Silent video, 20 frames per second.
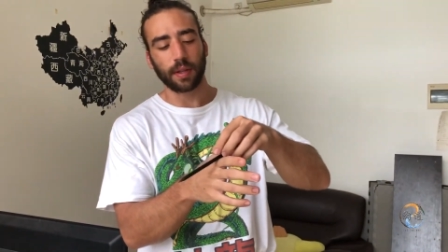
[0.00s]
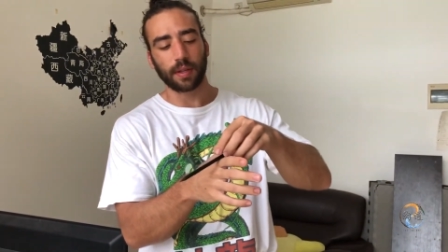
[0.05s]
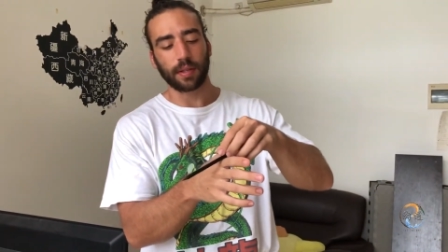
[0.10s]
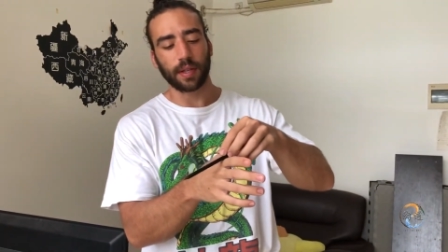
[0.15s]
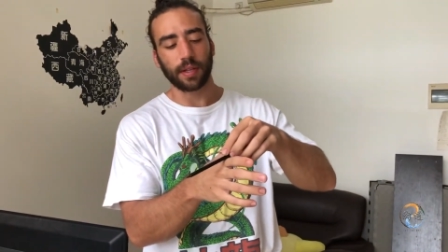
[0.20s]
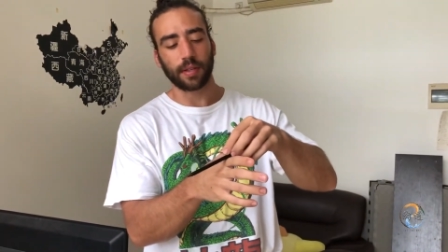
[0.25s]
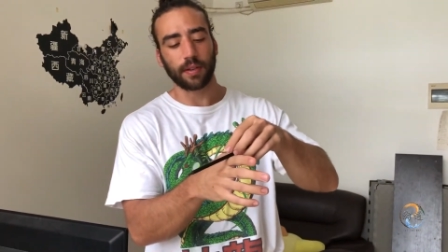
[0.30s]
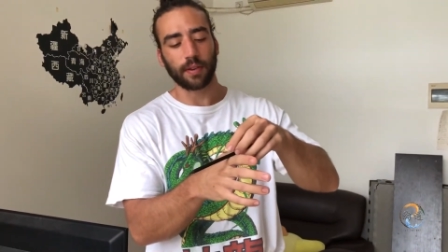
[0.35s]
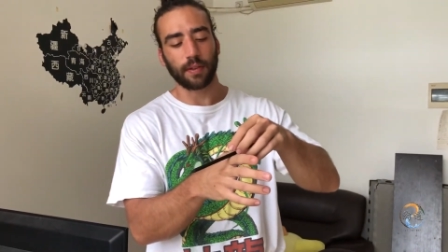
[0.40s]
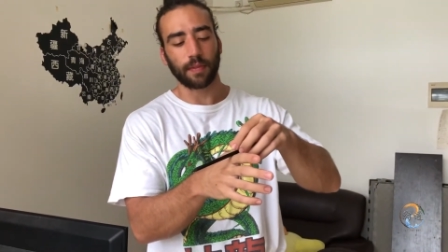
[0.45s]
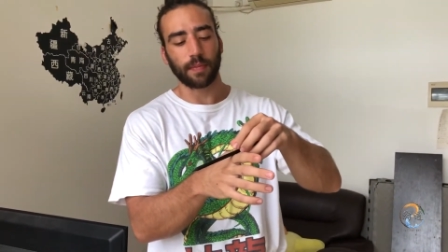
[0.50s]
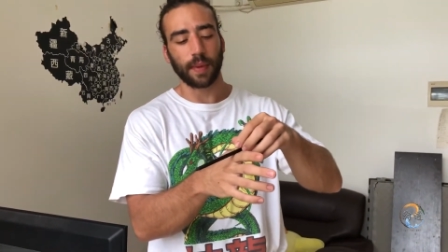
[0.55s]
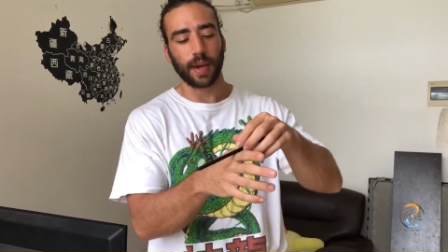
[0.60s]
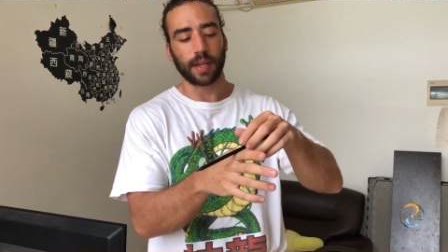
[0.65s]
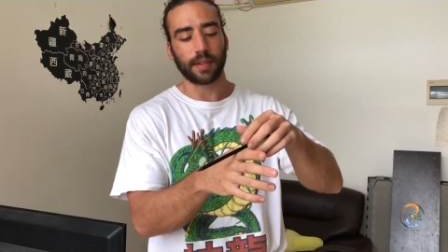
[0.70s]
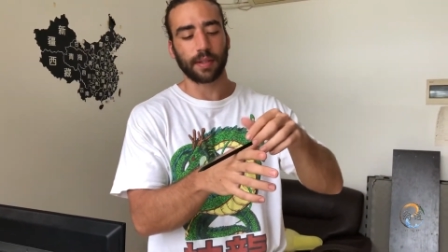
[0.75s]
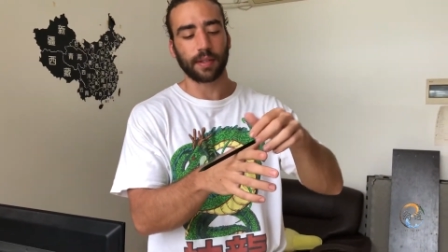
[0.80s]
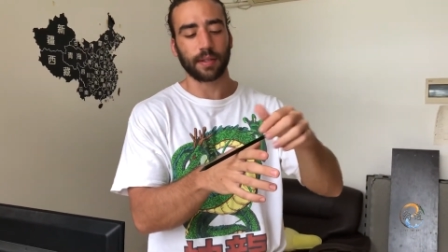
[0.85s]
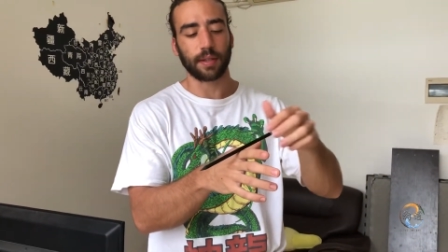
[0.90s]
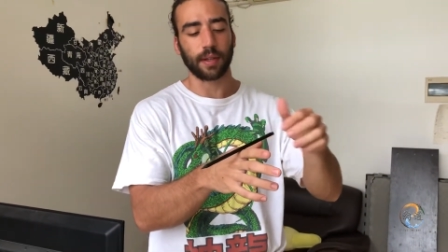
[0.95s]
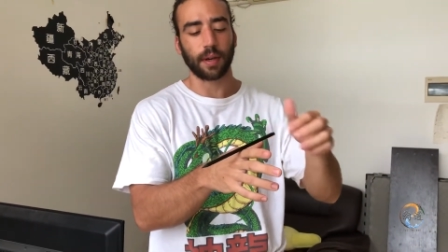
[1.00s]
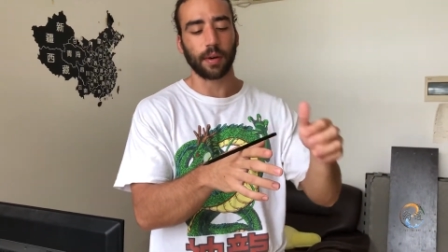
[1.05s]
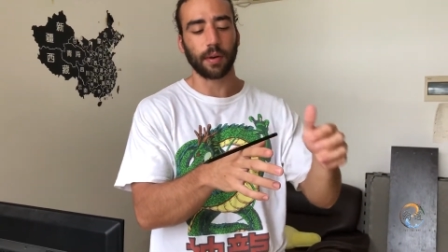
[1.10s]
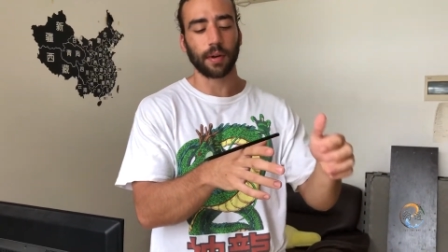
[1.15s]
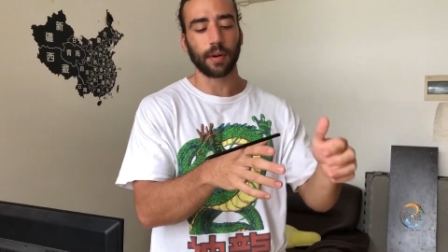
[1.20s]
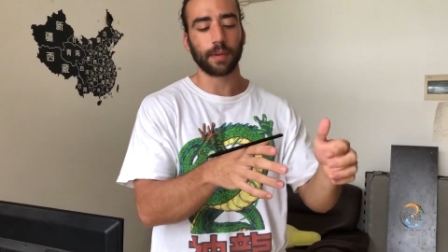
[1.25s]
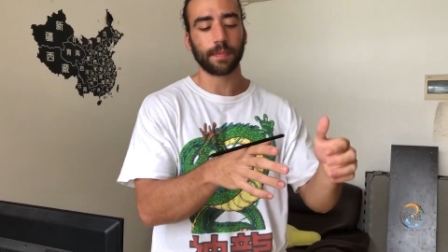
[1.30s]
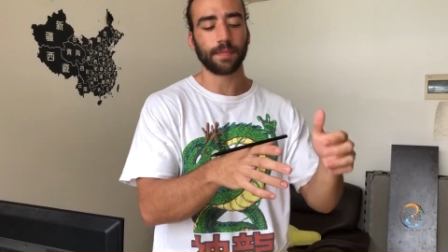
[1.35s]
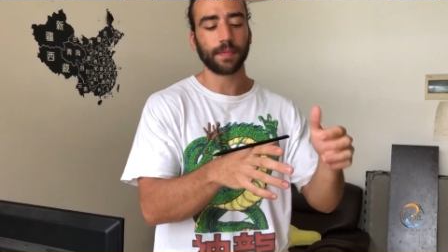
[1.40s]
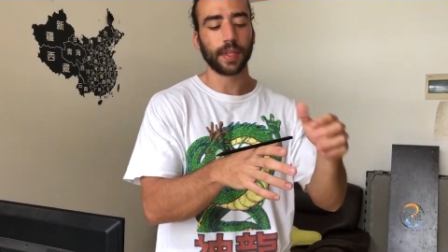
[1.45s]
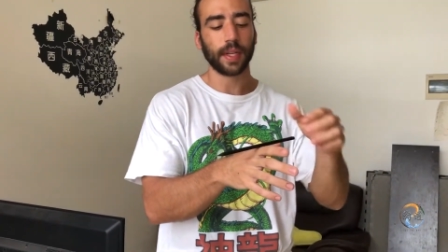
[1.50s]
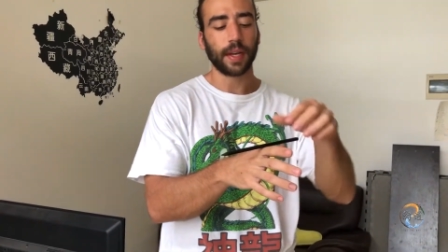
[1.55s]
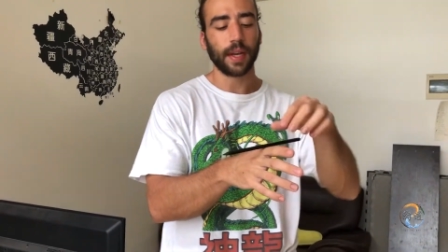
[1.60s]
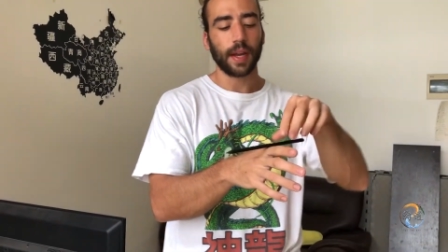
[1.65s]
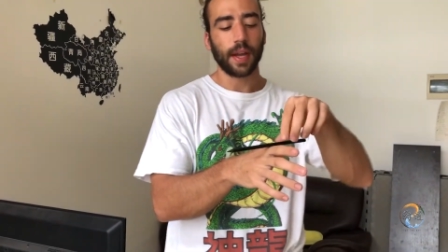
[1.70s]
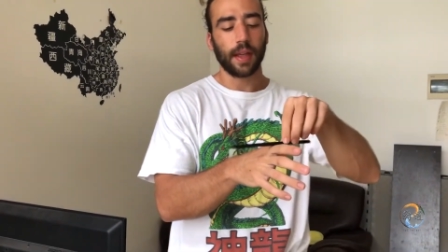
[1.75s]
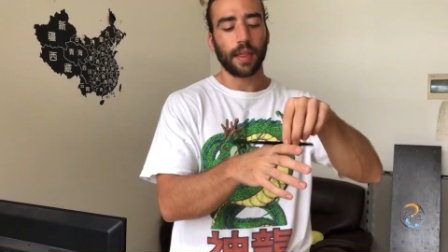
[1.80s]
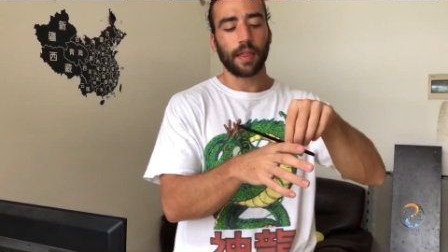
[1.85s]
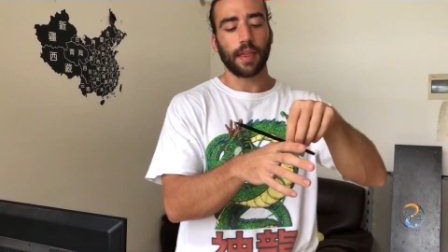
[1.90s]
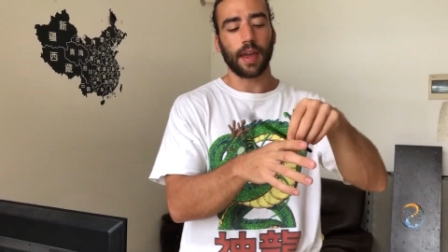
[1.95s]
the center of mass is lower
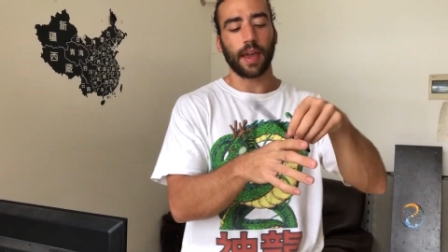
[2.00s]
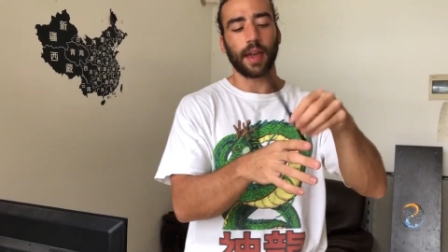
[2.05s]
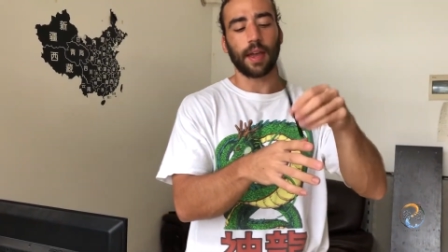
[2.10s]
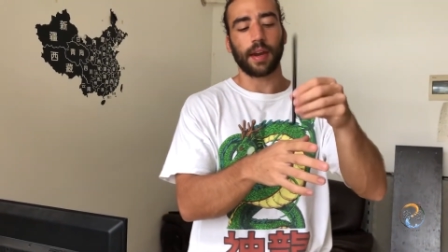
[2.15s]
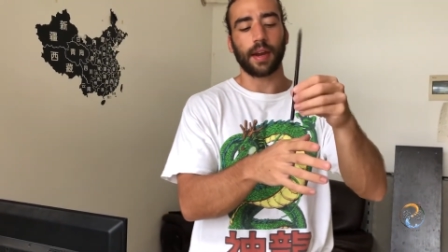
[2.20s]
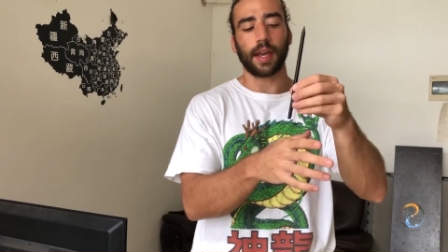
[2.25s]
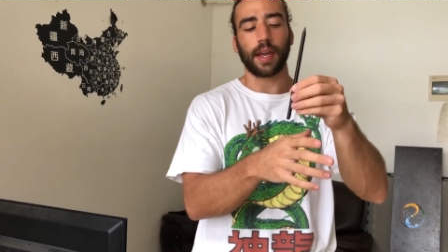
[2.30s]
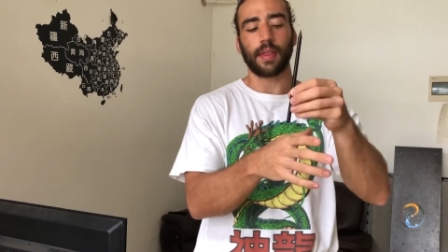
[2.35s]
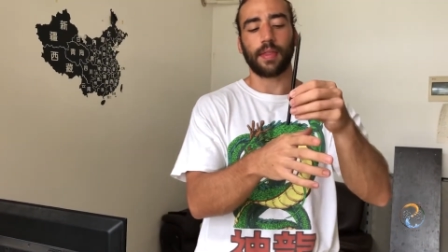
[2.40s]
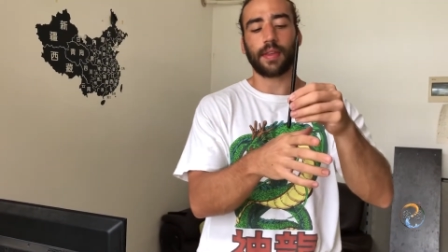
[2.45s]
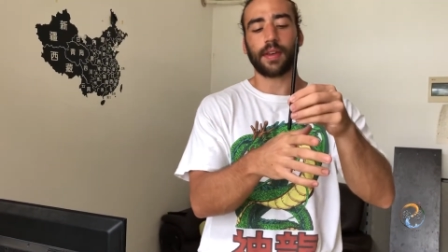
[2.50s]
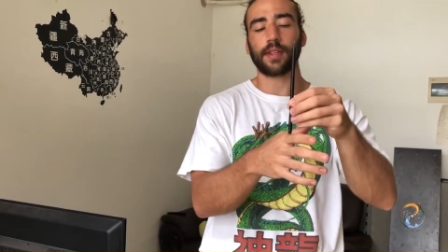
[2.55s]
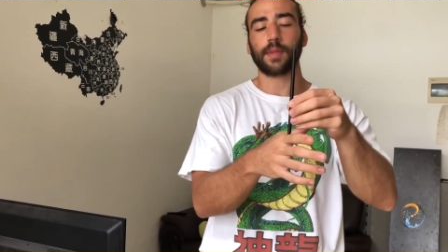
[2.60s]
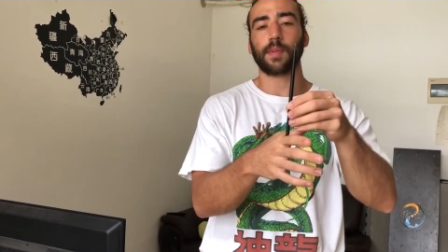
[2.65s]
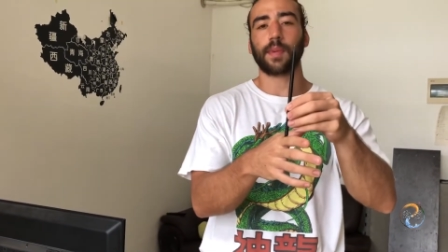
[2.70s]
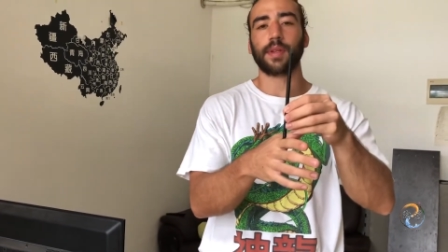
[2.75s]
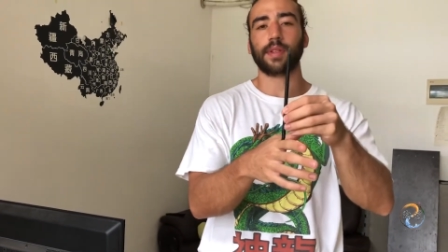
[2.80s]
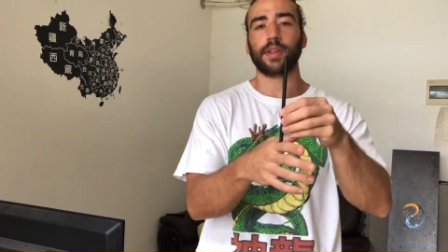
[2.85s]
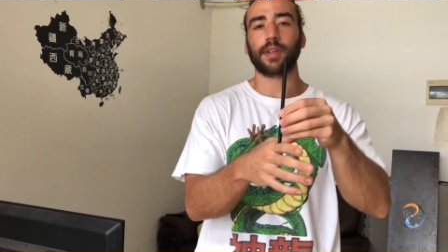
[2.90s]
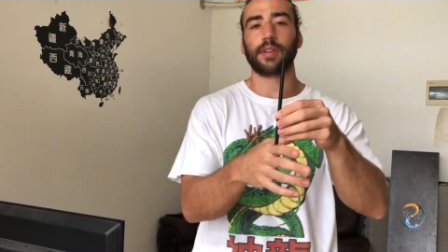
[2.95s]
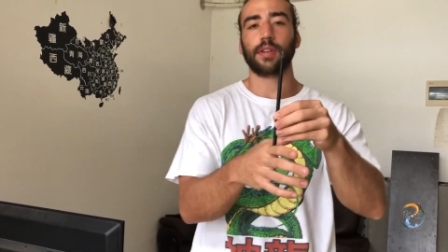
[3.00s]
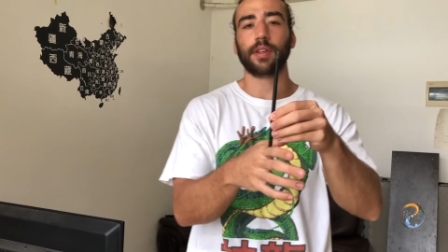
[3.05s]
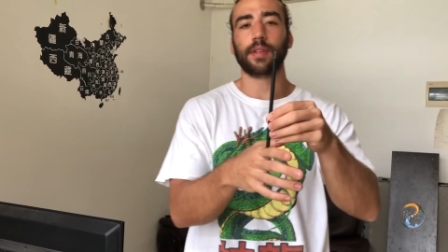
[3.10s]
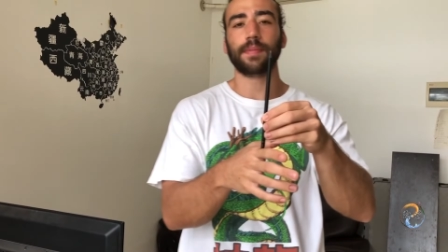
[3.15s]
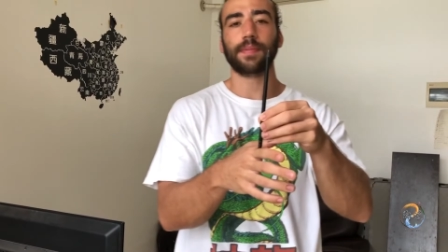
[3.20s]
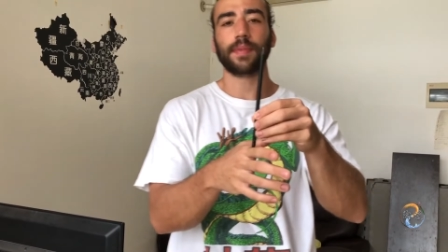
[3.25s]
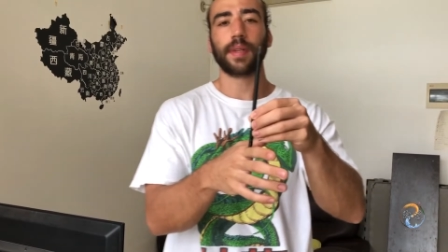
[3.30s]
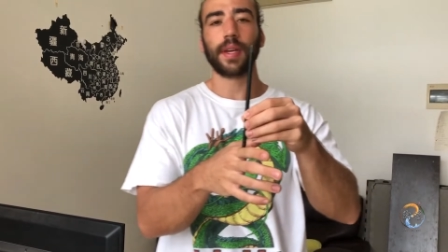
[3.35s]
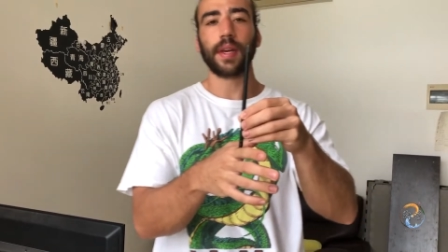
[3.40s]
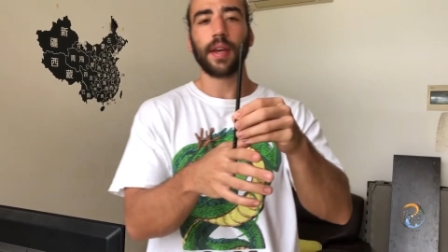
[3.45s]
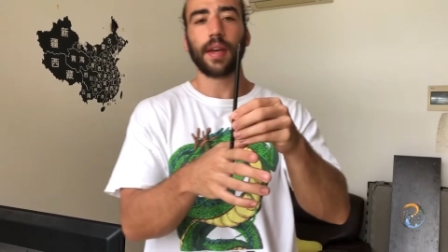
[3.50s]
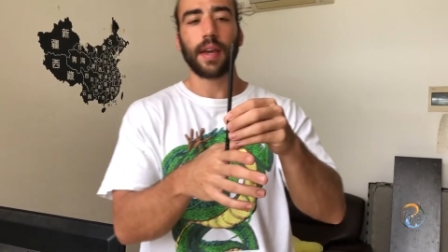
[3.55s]
than in this position.